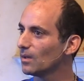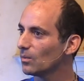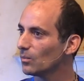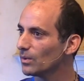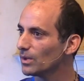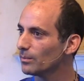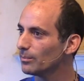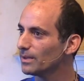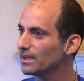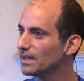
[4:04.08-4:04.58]

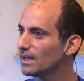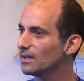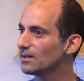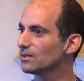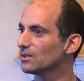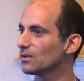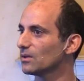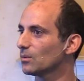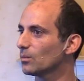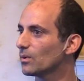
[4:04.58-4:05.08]
we begin
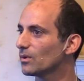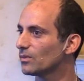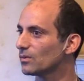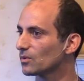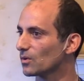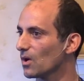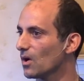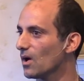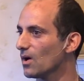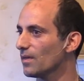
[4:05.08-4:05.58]
to
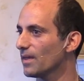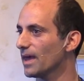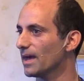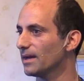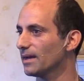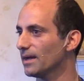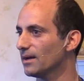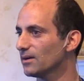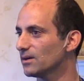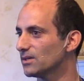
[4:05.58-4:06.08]
withdraw
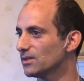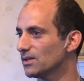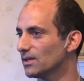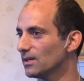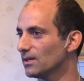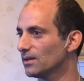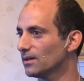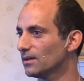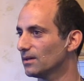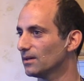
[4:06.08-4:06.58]
that
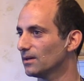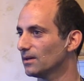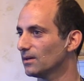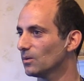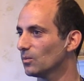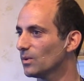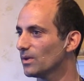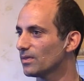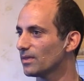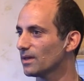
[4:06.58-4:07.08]
energy
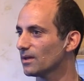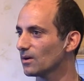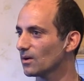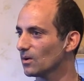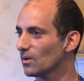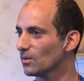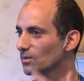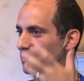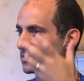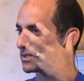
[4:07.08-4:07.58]
within our
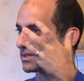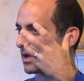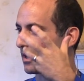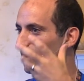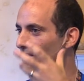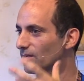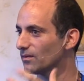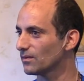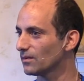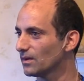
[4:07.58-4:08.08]
own
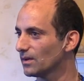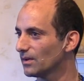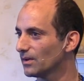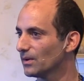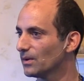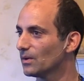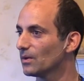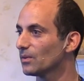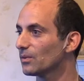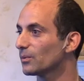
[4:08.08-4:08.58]
self
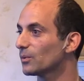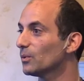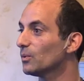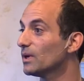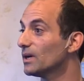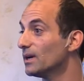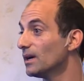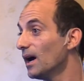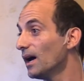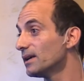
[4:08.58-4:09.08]
through
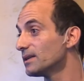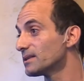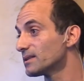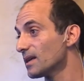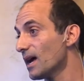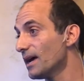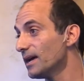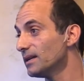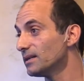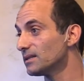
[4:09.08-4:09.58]
a
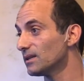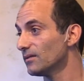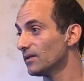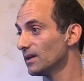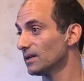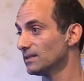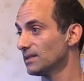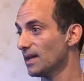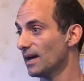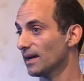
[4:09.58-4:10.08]

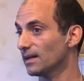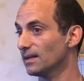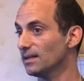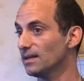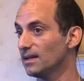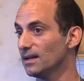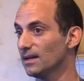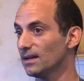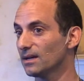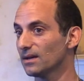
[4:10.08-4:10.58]
scientific
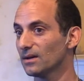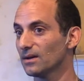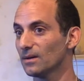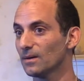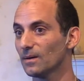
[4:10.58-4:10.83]
technique,